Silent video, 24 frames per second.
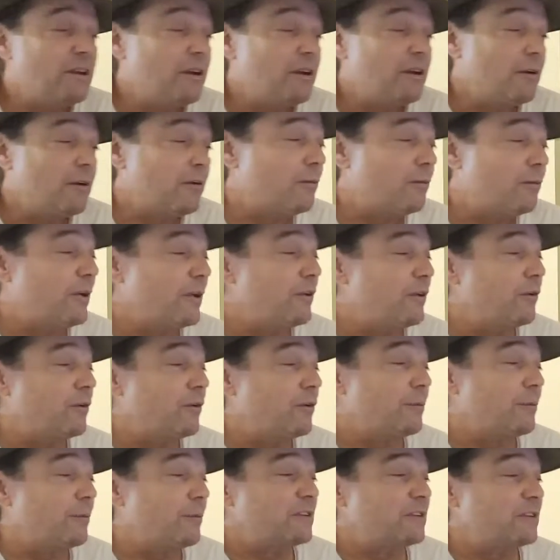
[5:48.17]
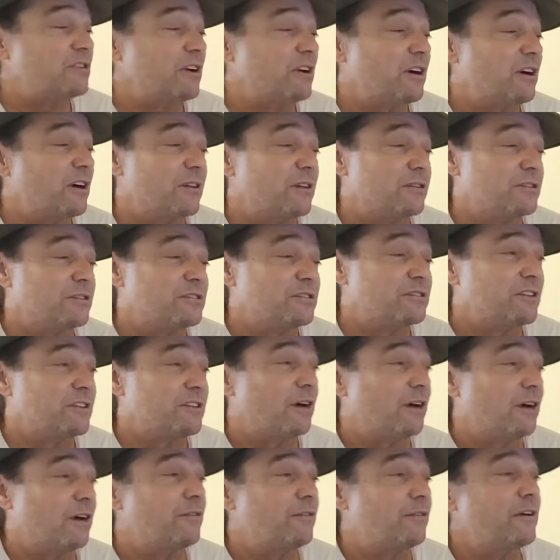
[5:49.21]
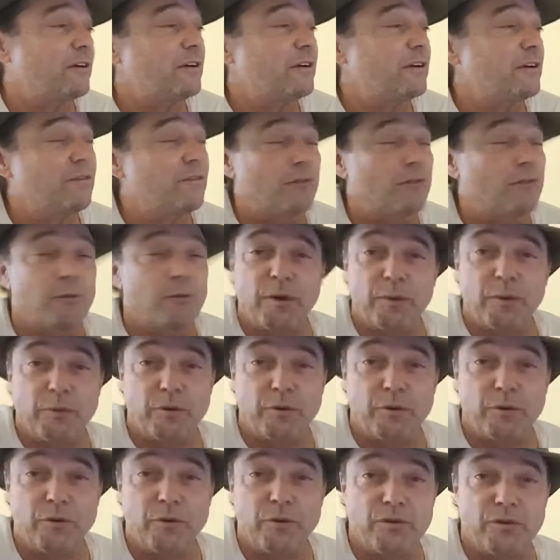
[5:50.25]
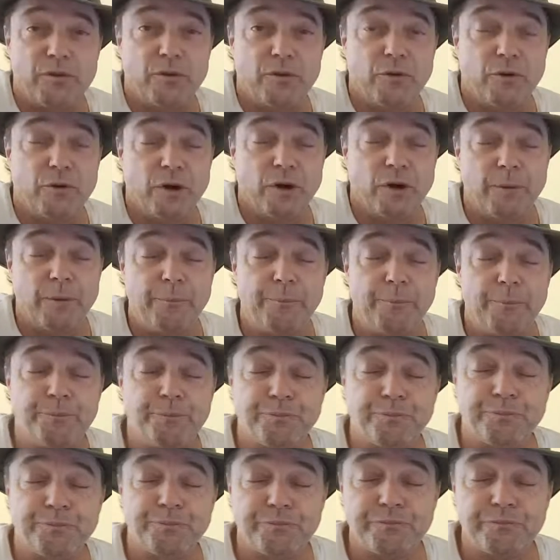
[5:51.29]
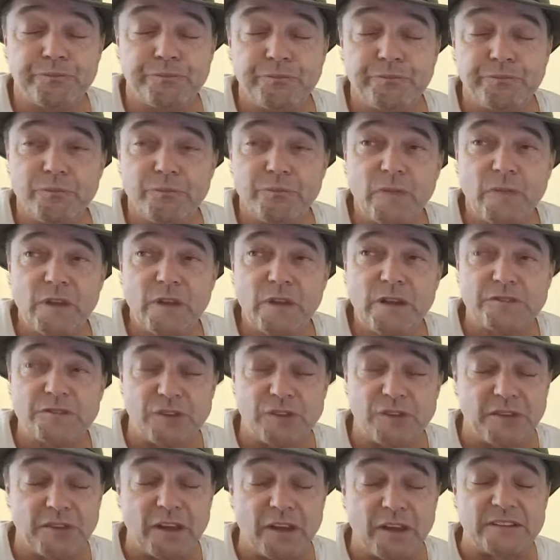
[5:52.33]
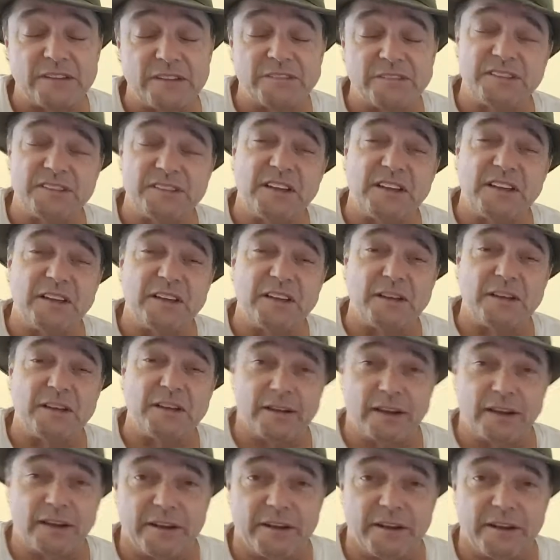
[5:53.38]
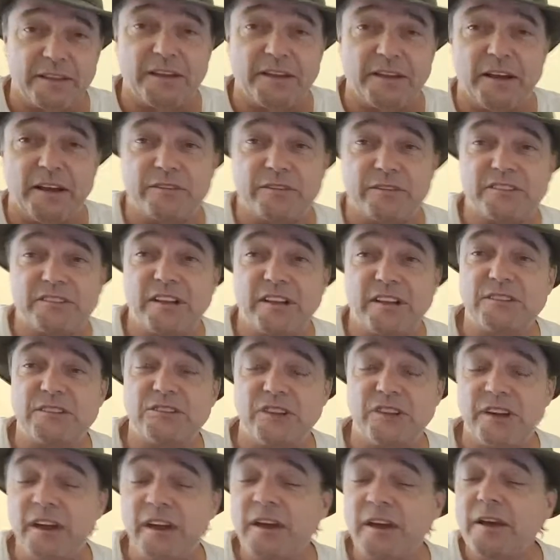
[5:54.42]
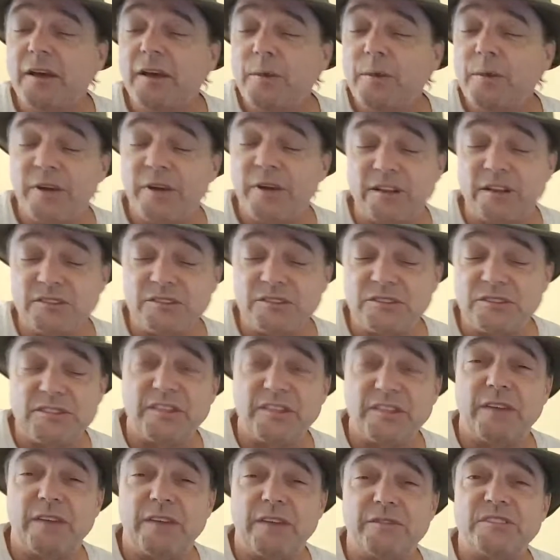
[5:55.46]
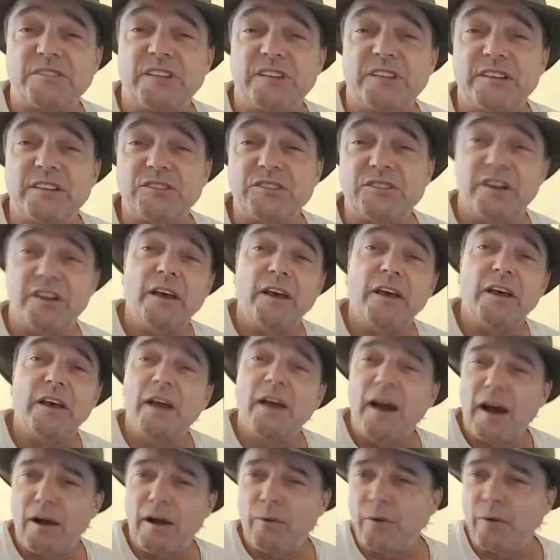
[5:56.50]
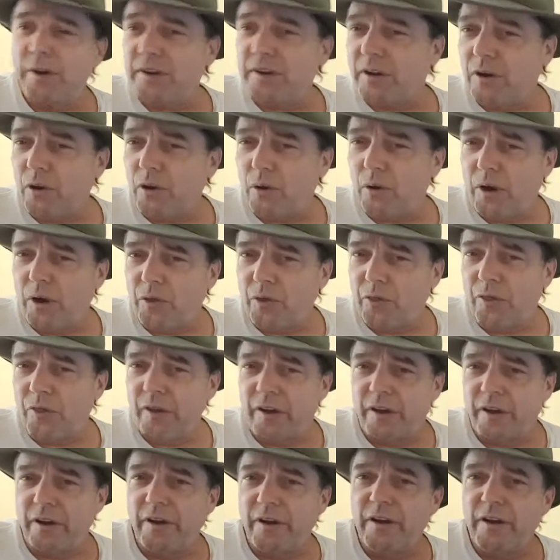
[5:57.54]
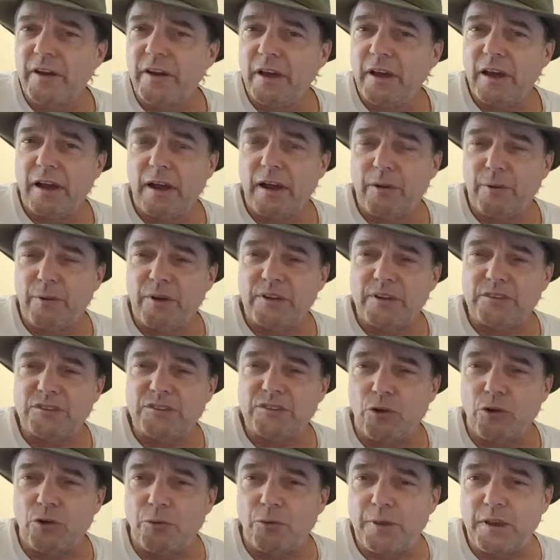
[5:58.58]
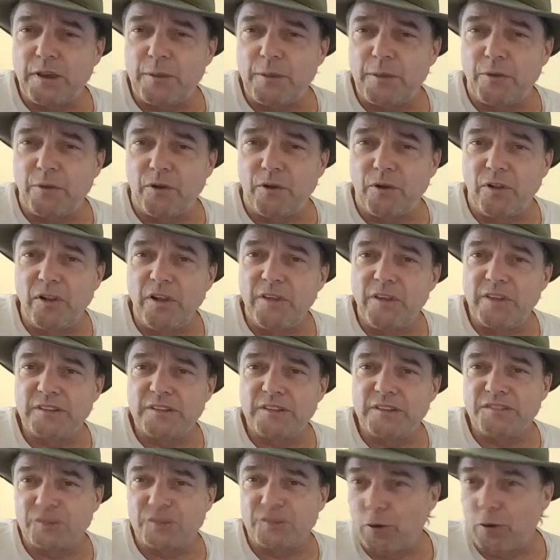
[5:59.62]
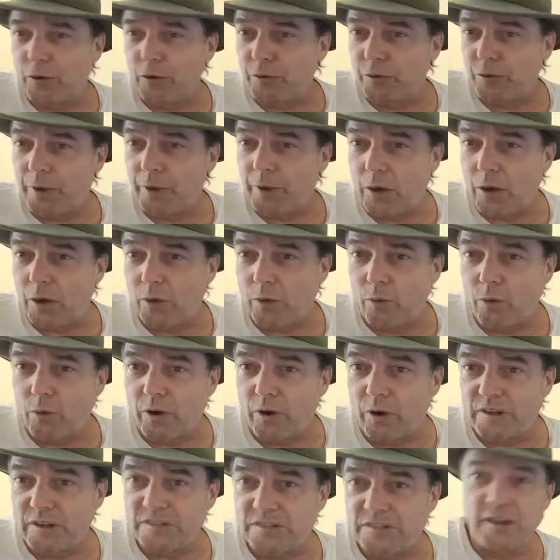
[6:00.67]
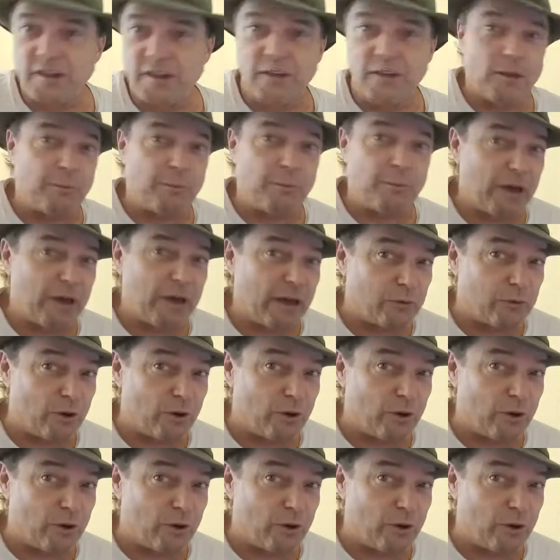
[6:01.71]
We'll be doing a bunch of other stuff for people to, so that they can see kind of the devastation. But not just the devastation. I want to go out there and I want to show people that solar power works, that battery